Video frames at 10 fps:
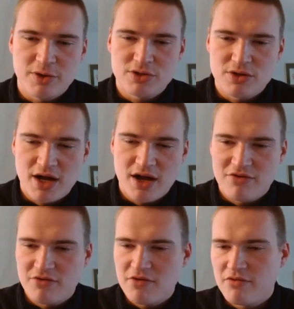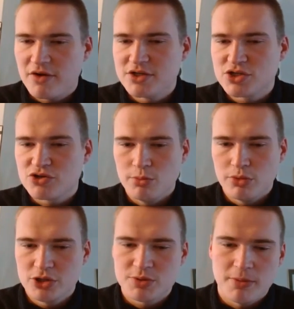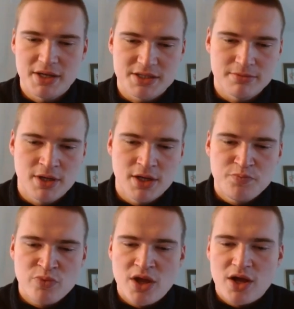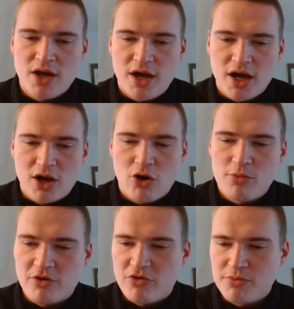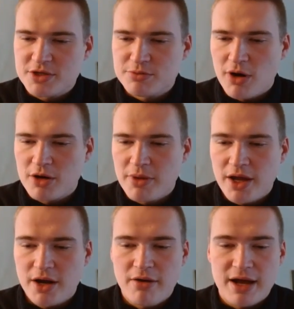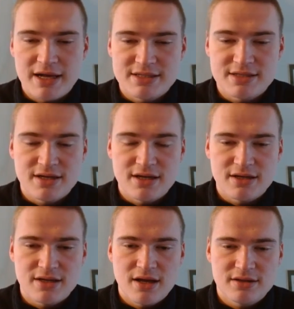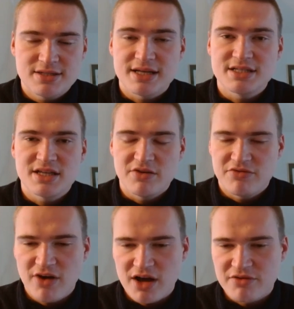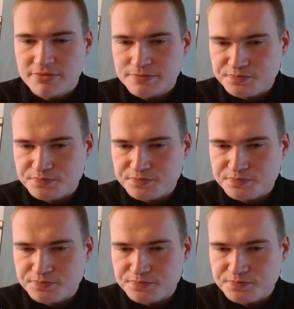also have a very strong bullish momentum uh, coming from this bottom here at uh, 1075.